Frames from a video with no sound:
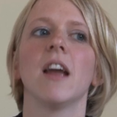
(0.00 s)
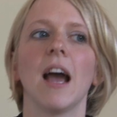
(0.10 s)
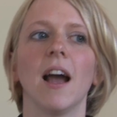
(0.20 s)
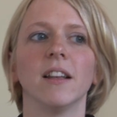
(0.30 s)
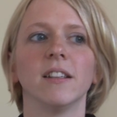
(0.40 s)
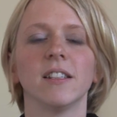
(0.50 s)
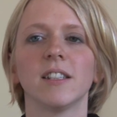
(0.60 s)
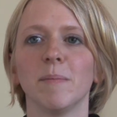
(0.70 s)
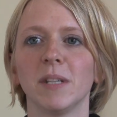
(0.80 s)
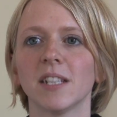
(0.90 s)
and
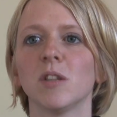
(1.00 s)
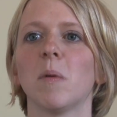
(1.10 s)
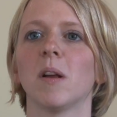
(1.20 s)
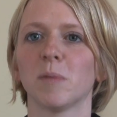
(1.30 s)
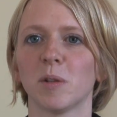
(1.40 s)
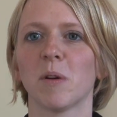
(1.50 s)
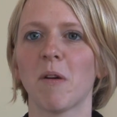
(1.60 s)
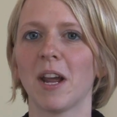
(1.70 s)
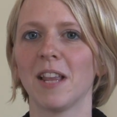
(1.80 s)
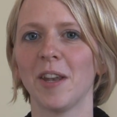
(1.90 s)
the medicinal plants which we're
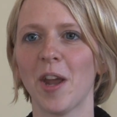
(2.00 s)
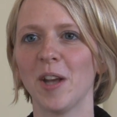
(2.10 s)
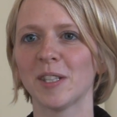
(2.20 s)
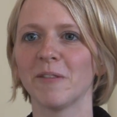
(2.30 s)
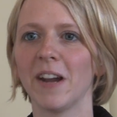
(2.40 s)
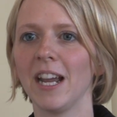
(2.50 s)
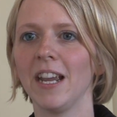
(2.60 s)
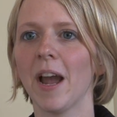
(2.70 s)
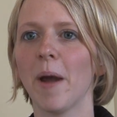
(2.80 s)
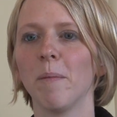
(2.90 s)
growing in the
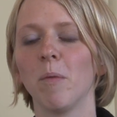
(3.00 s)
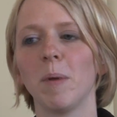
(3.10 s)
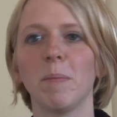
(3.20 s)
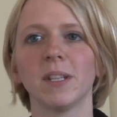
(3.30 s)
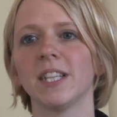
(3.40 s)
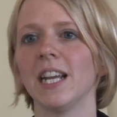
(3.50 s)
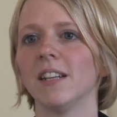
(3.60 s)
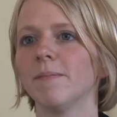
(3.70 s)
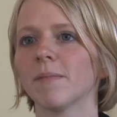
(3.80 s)
nursery will be put in.